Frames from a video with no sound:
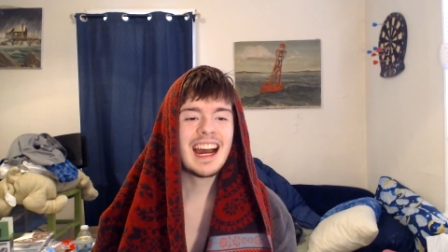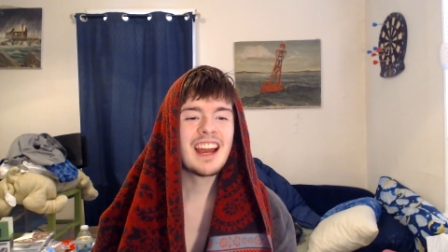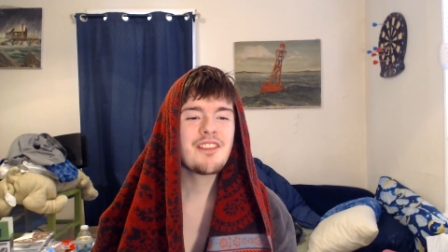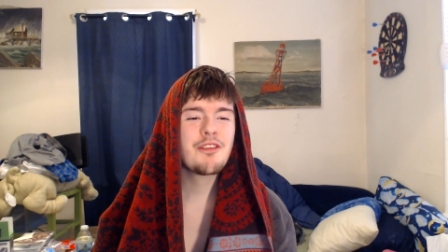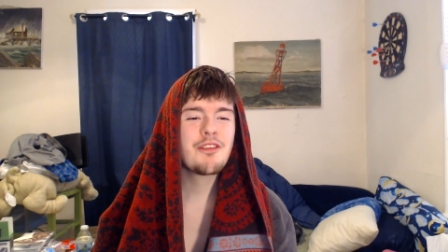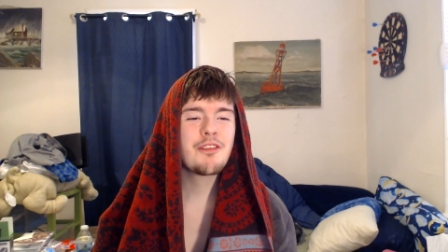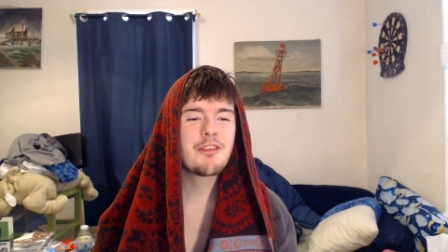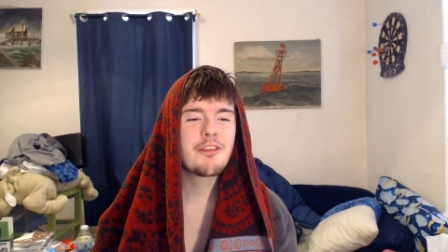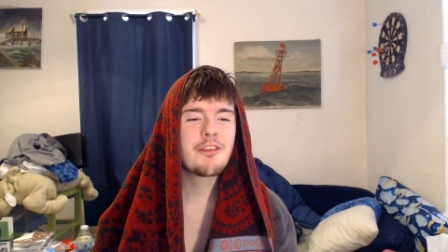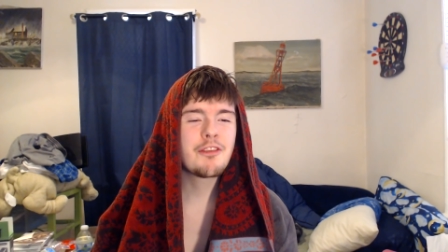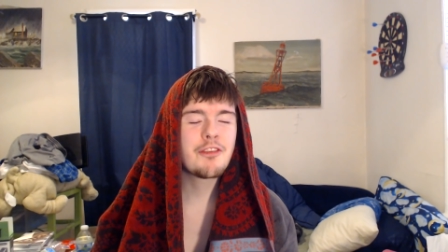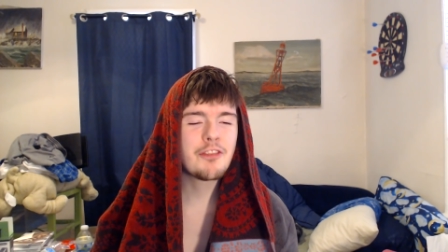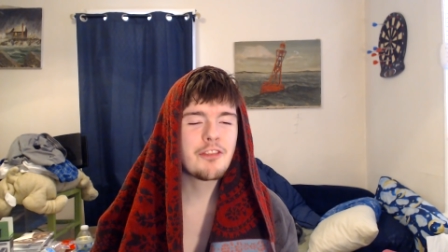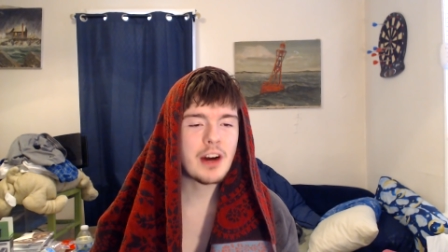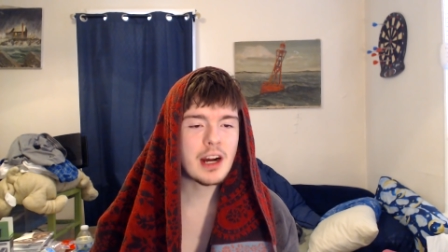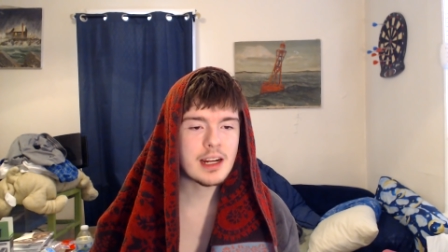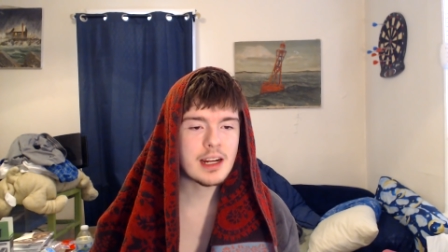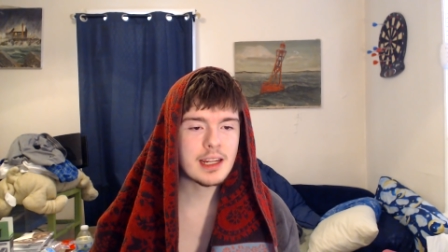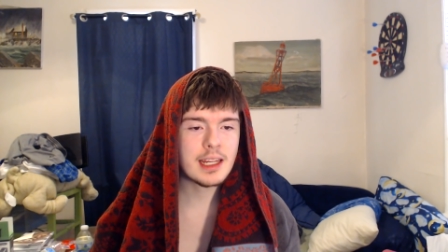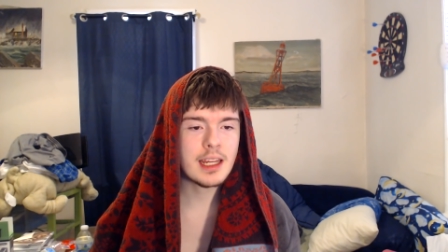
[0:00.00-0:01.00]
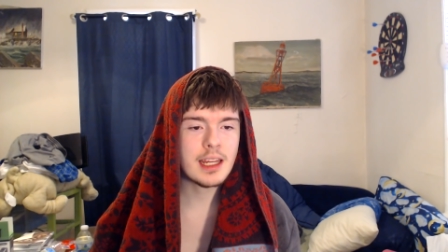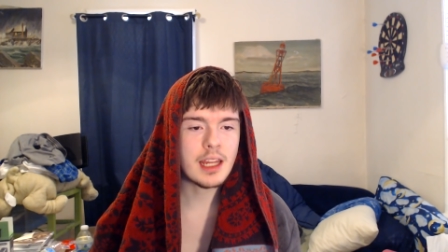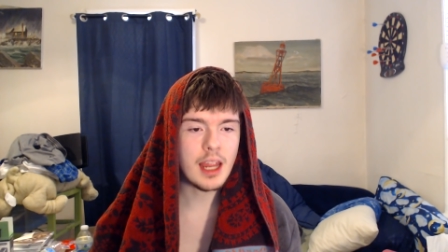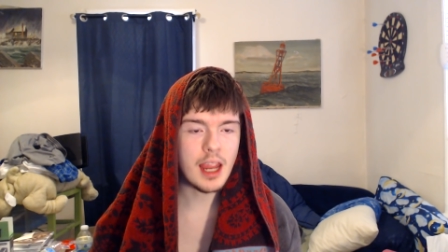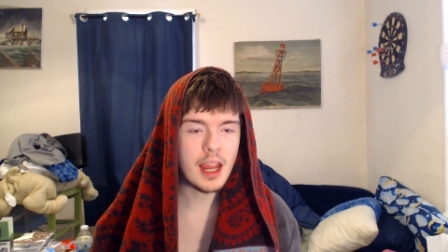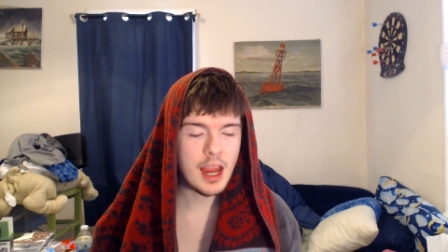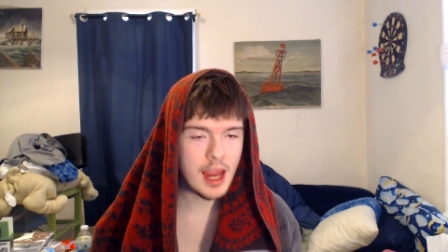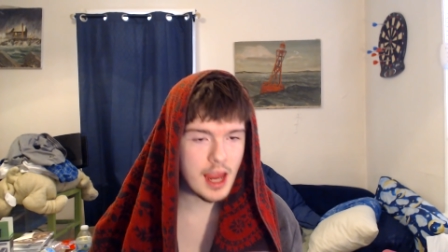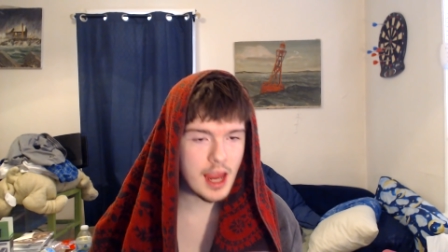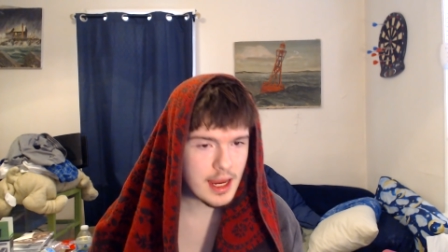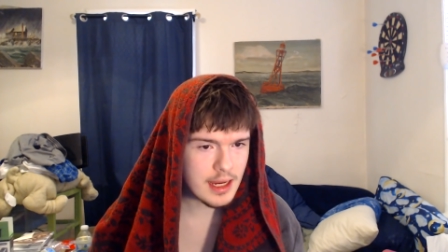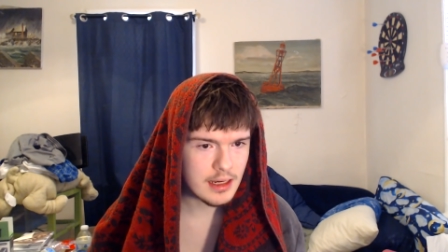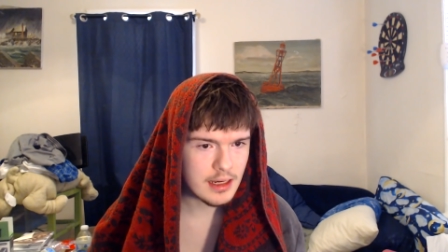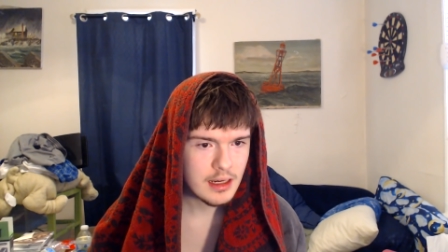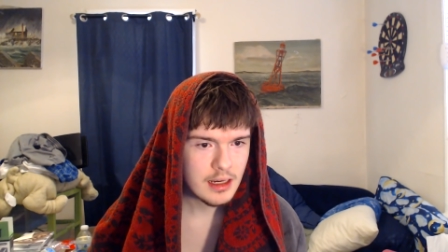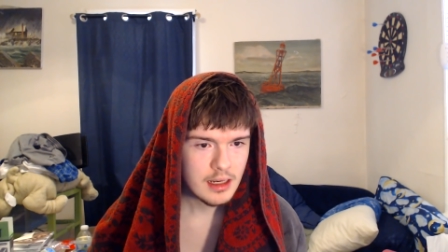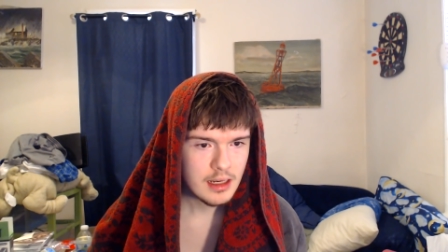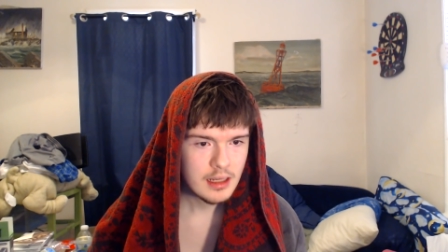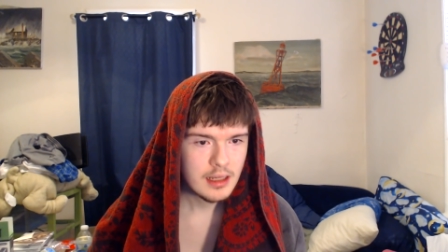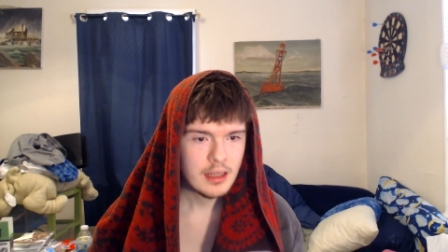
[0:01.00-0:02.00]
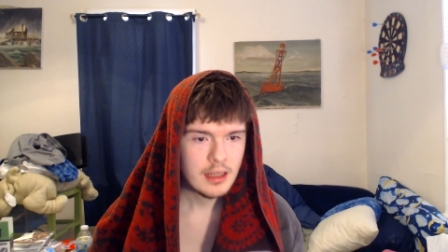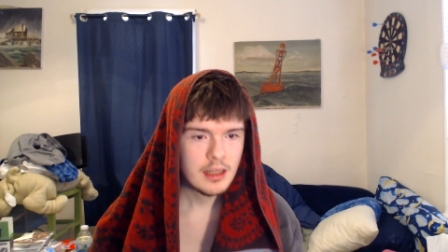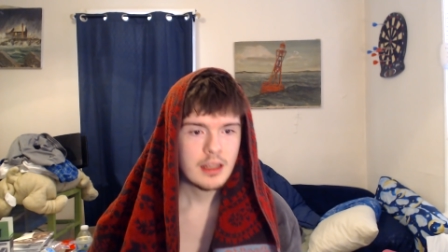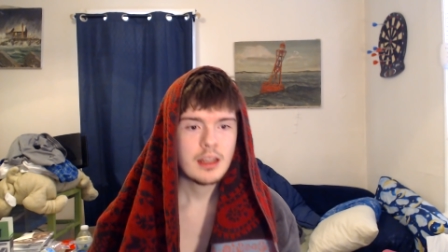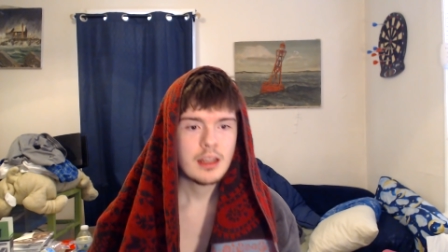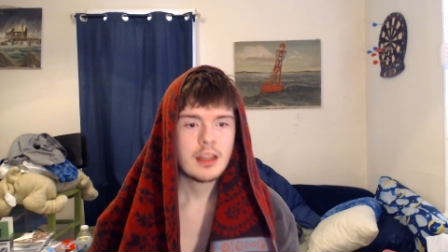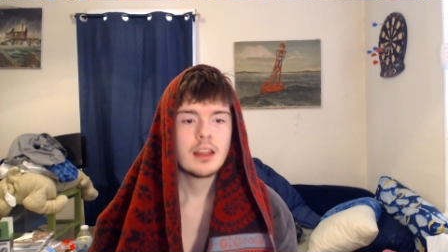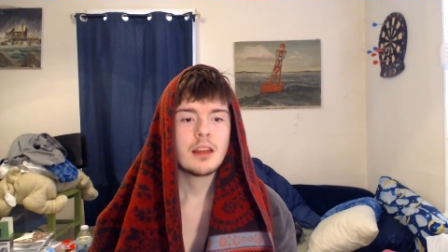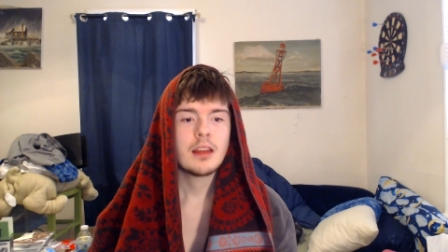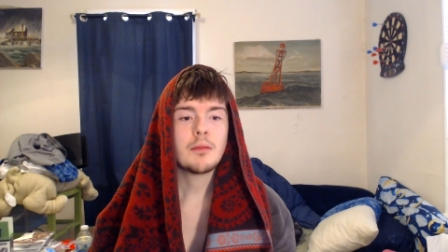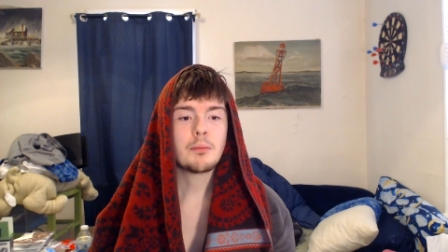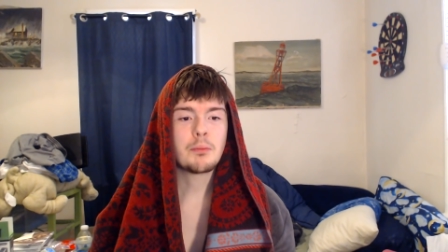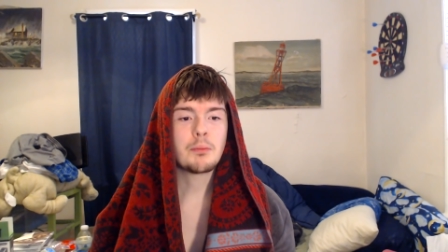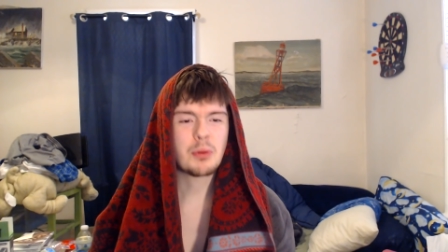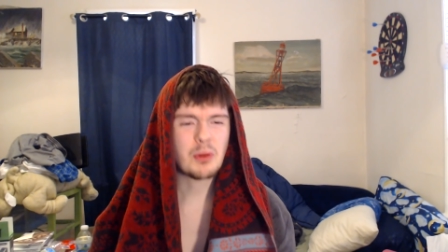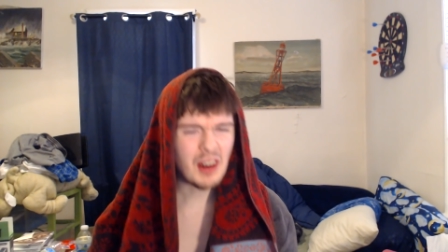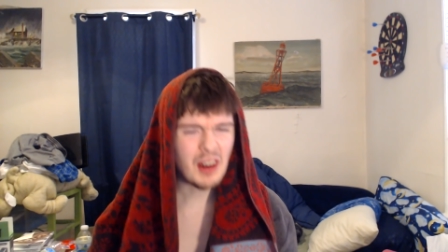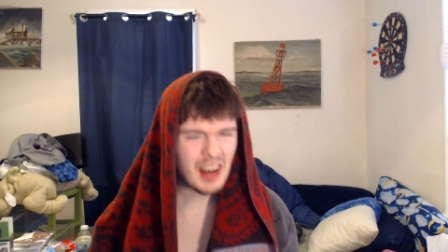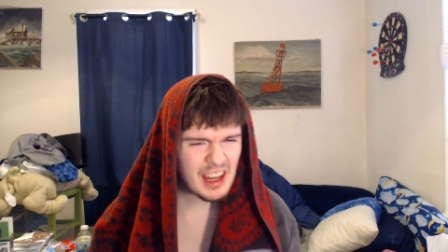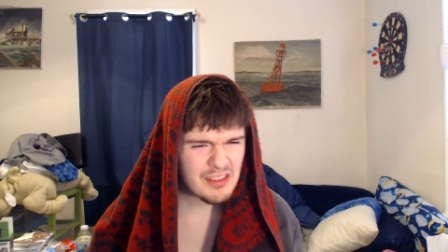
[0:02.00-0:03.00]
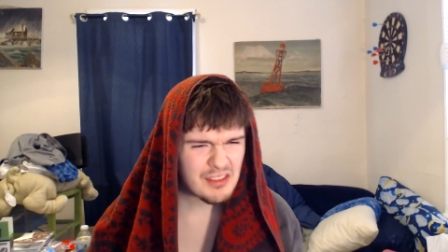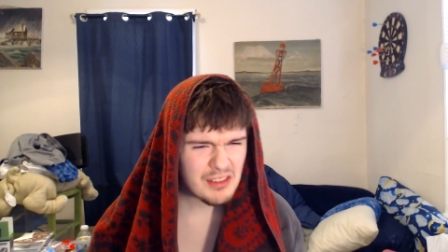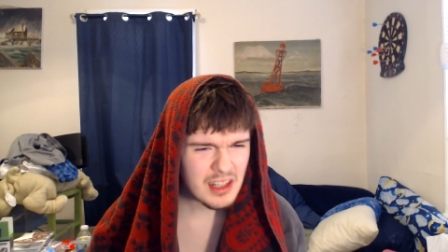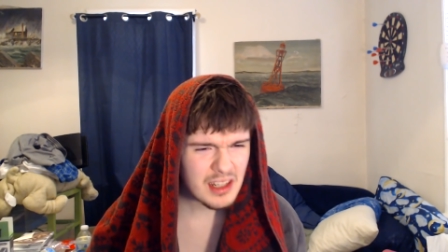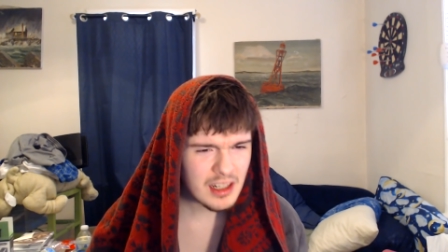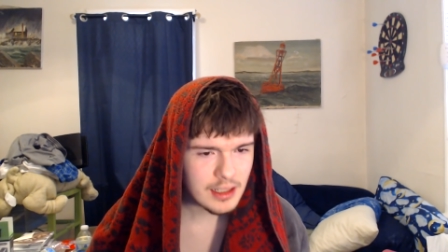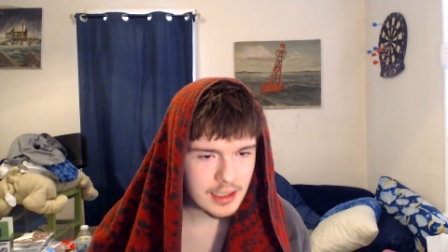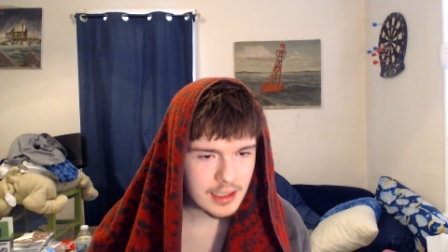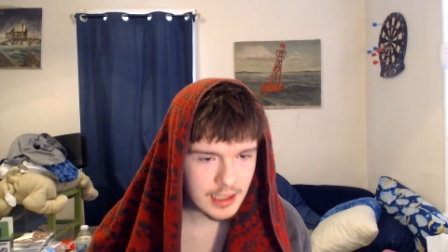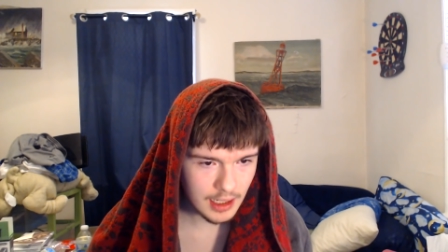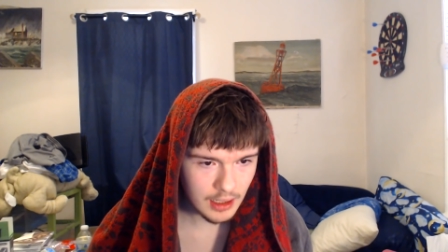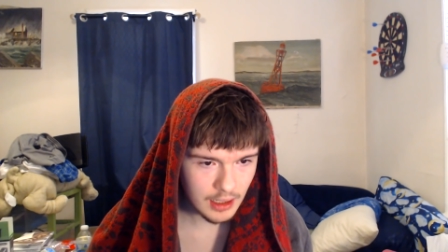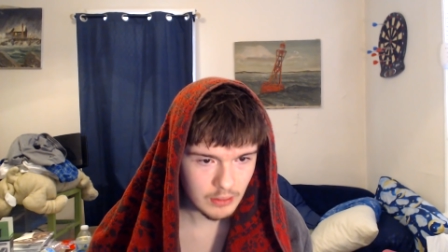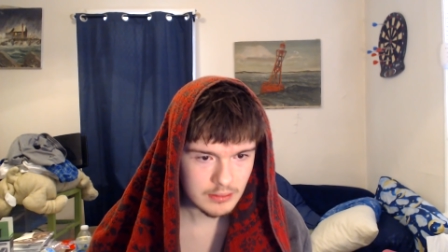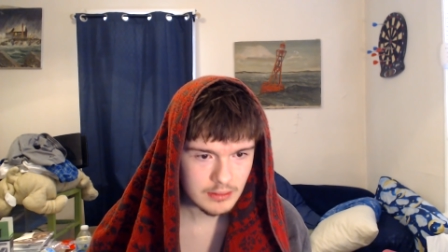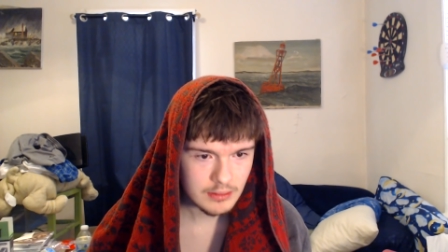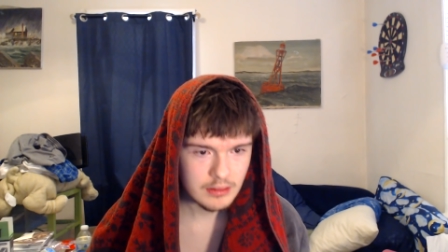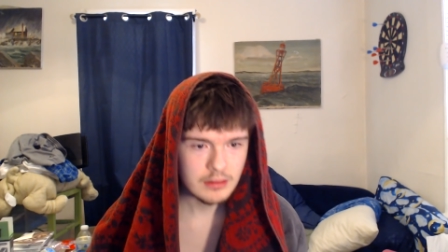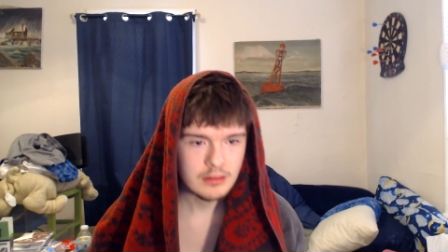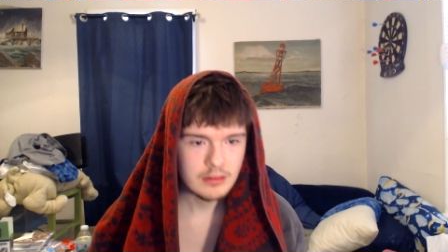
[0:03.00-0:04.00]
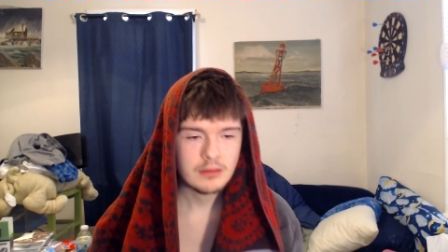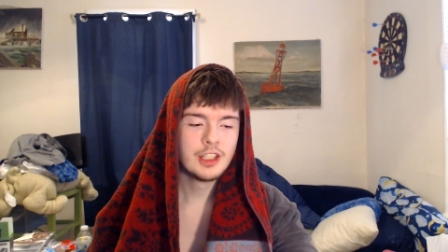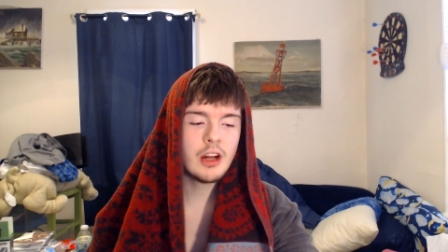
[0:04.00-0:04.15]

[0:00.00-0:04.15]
I fucking hate private accounts.